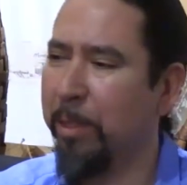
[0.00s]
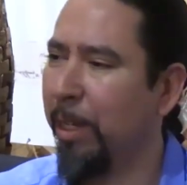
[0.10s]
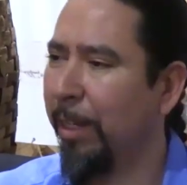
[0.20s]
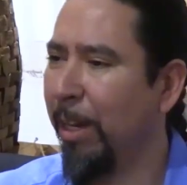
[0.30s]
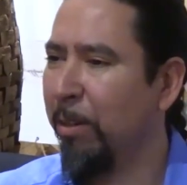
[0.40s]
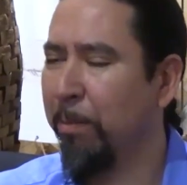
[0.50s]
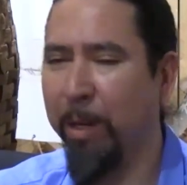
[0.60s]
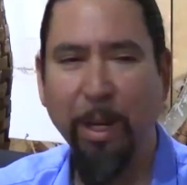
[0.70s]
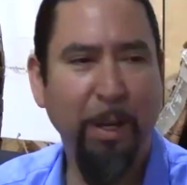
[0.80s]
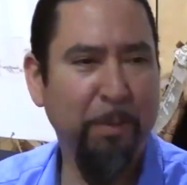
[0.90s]
Say it loud and
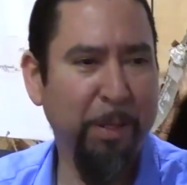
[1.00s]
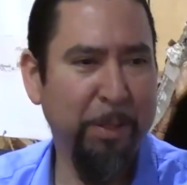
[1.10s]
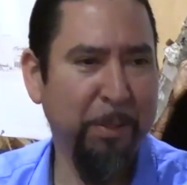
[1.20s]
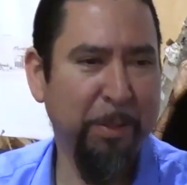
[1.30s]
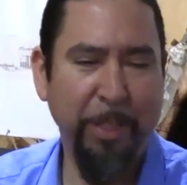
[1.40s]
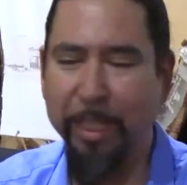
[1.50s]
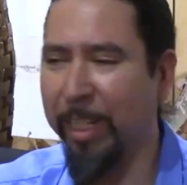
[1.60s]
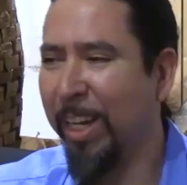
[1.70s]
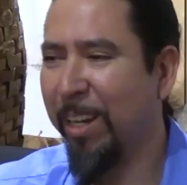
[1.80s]
proud. 1, 2, 3.